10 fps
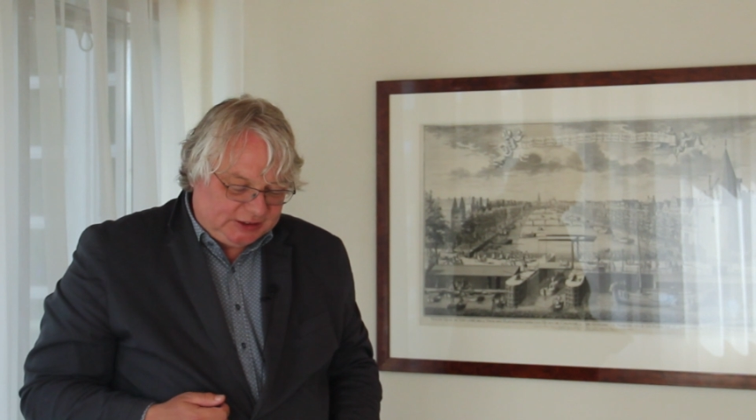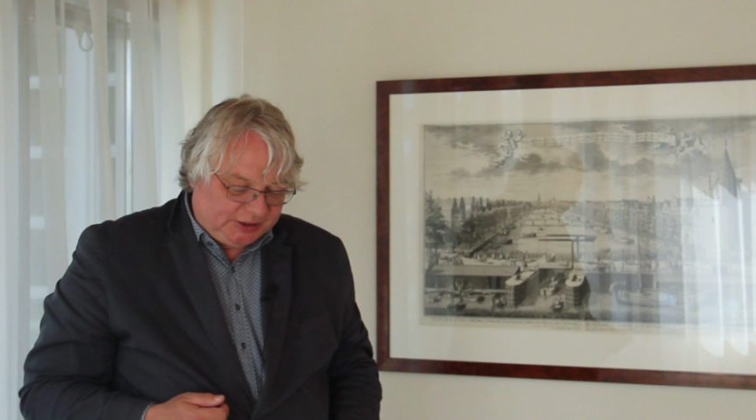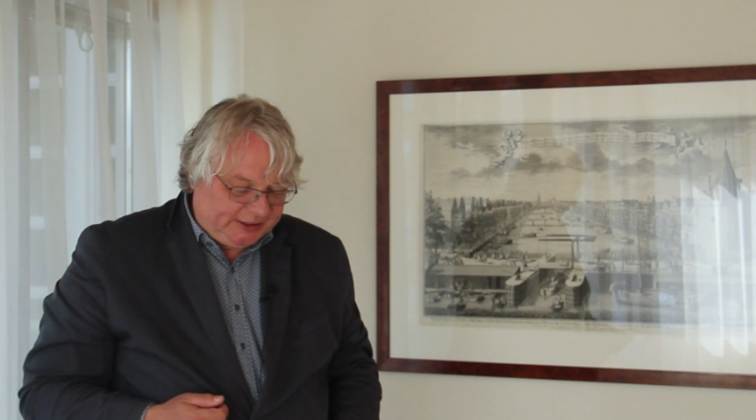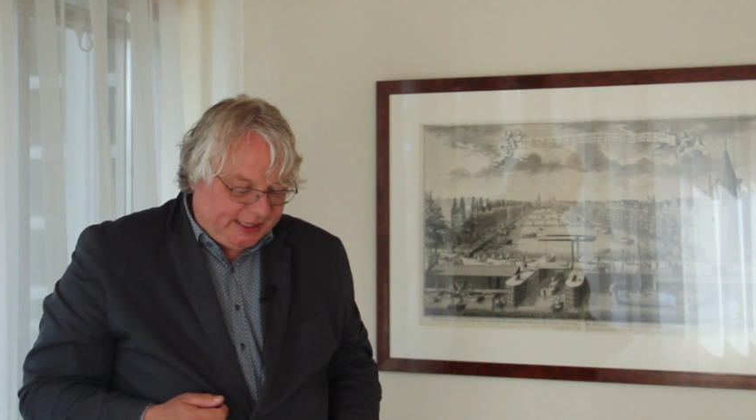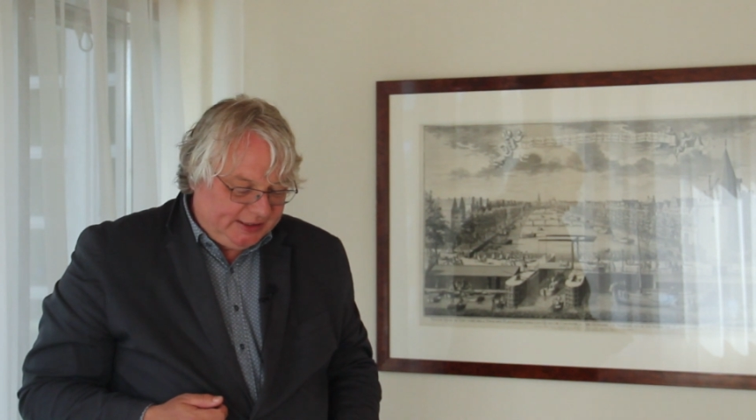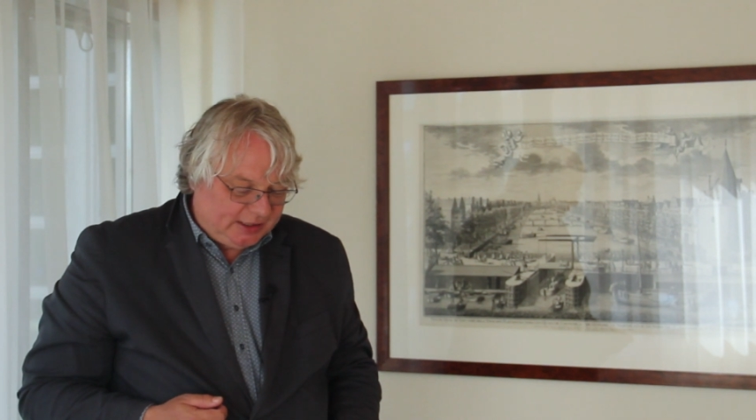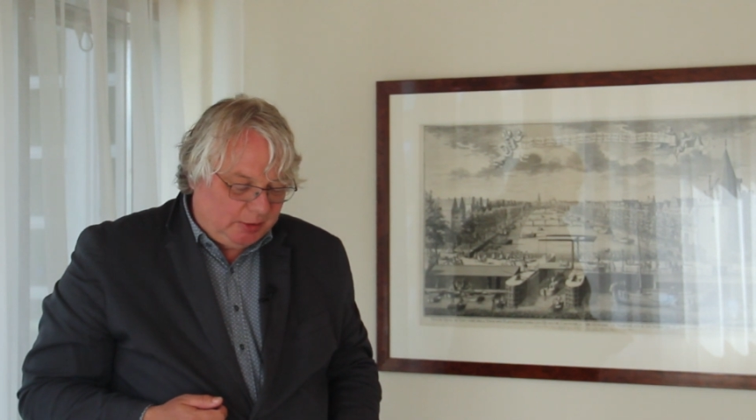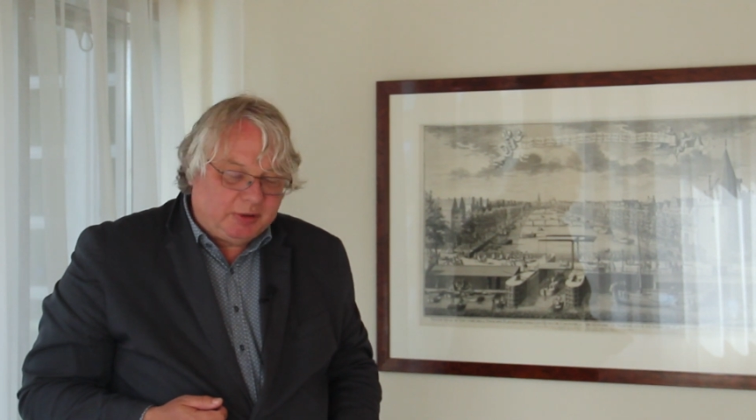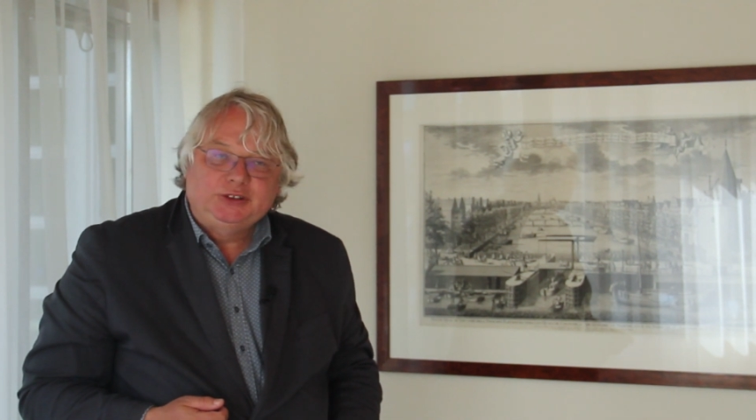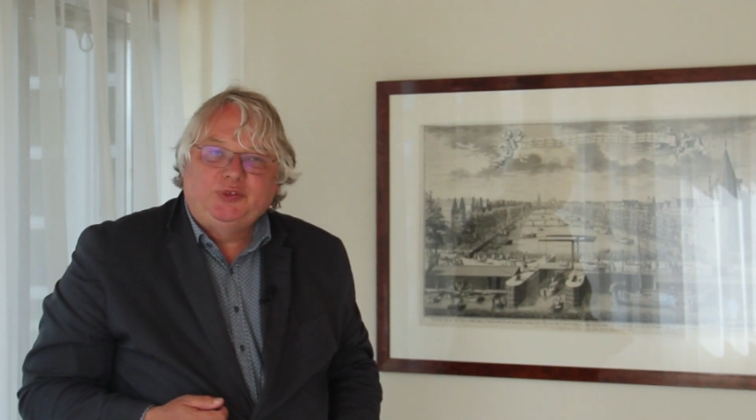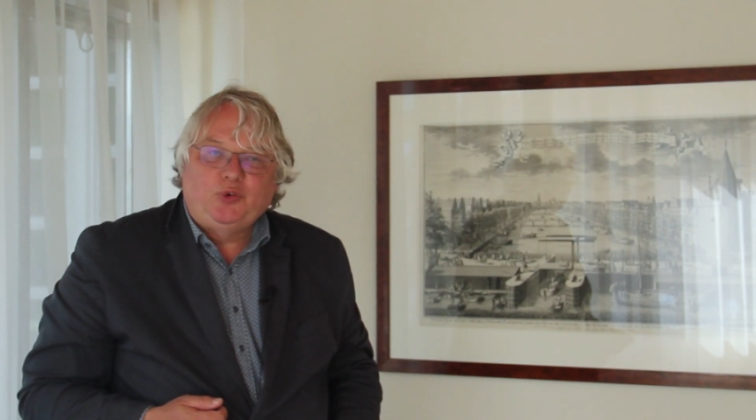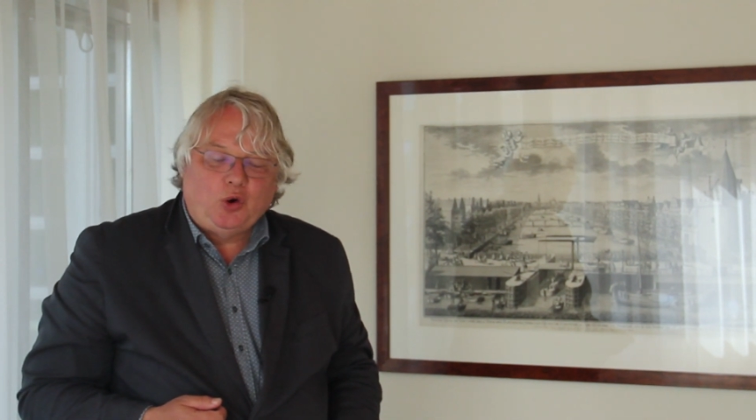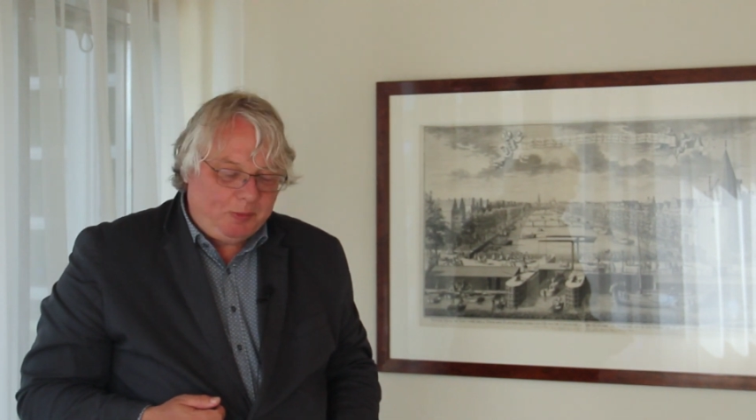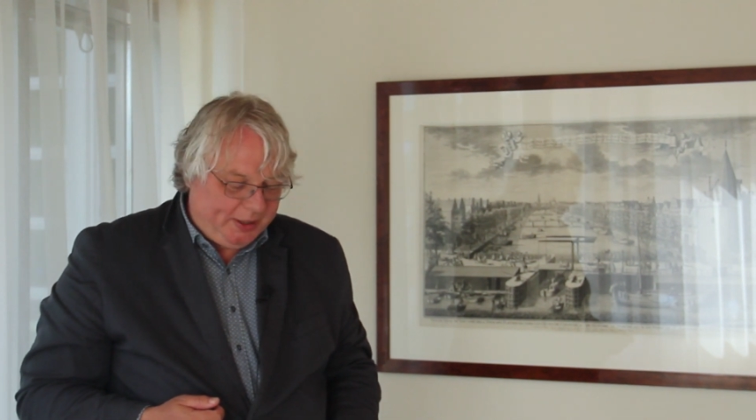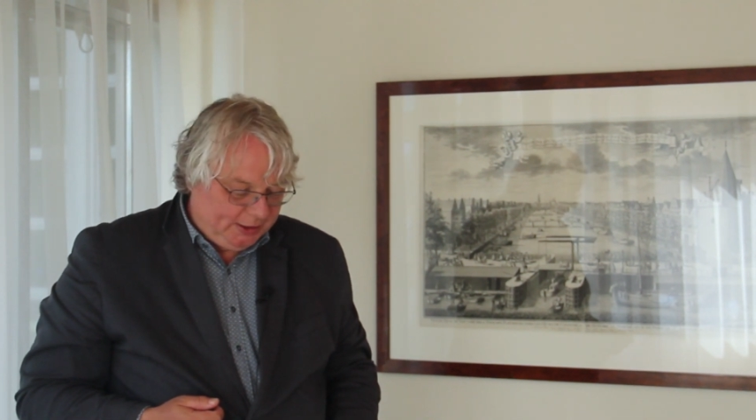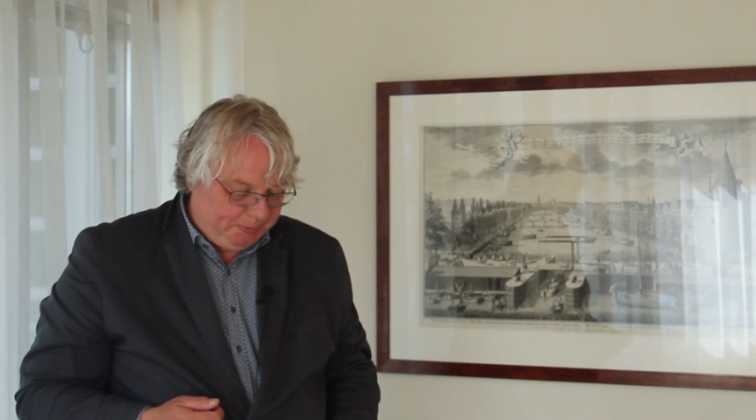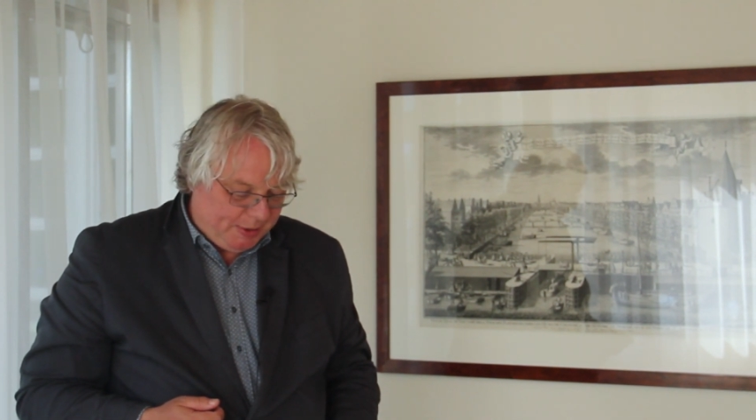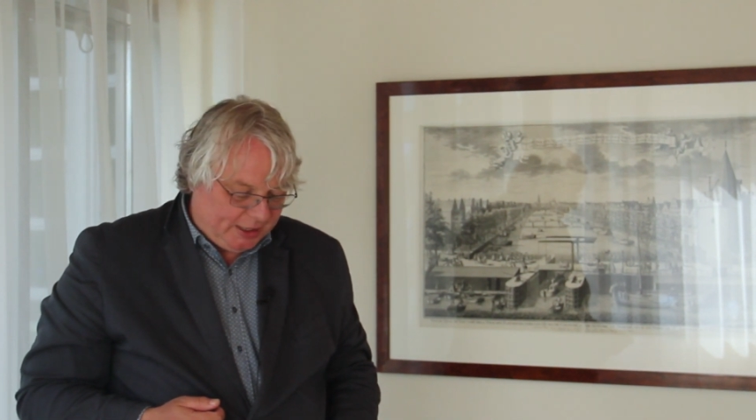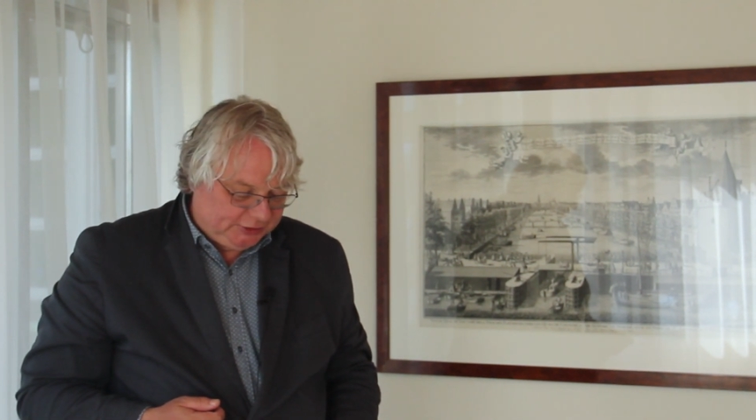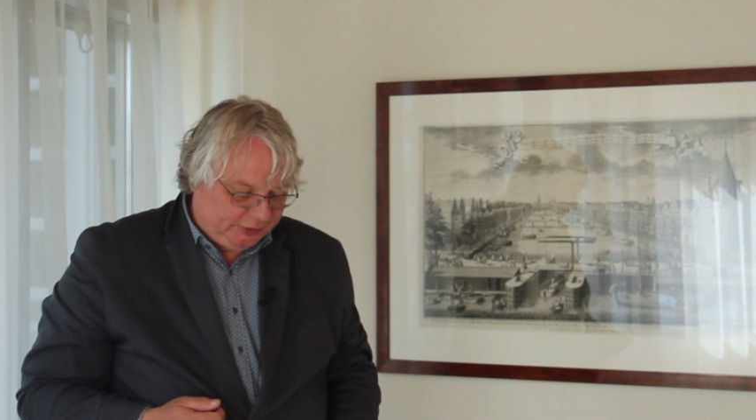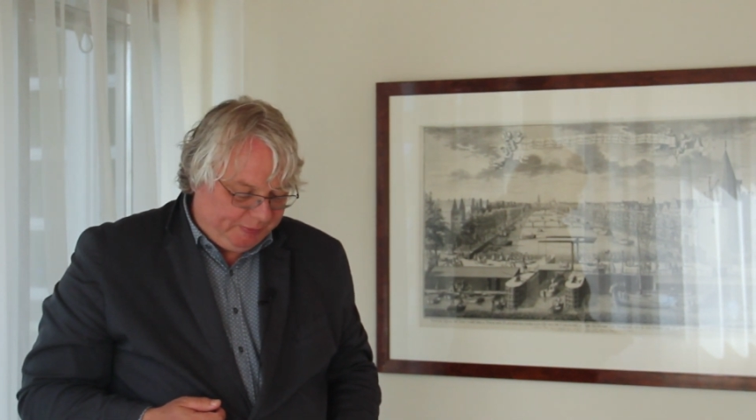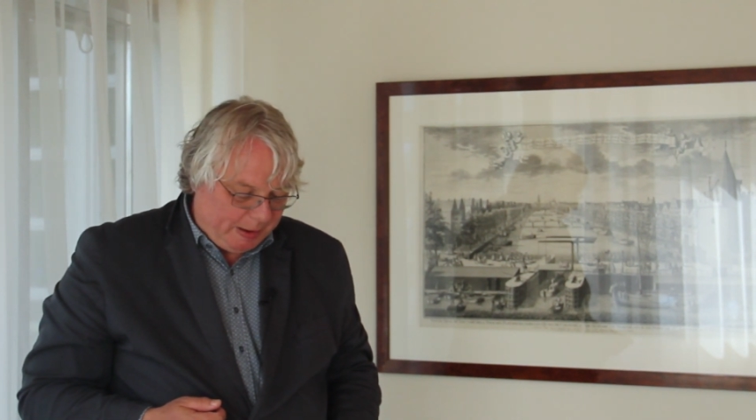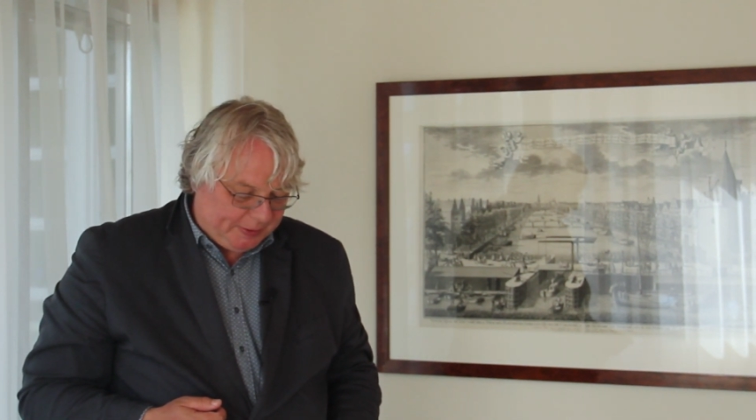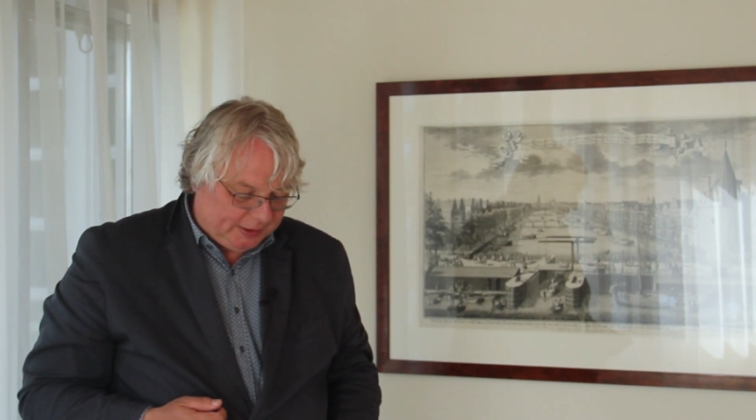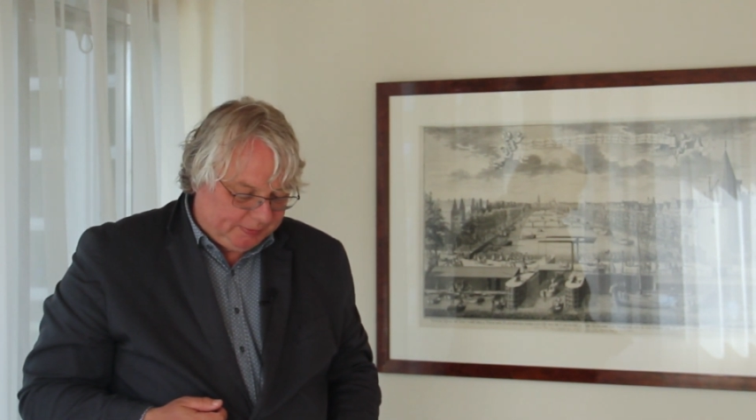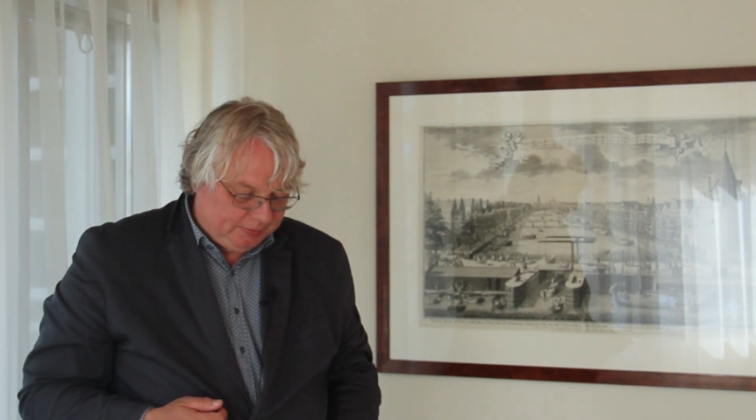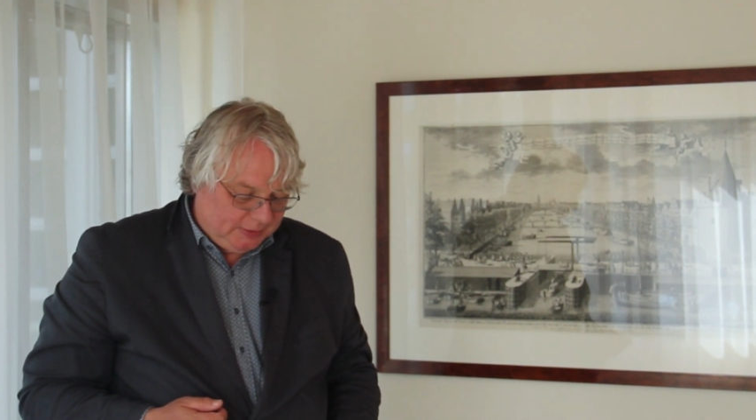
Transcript: contained almost 4 million pounds of pepper.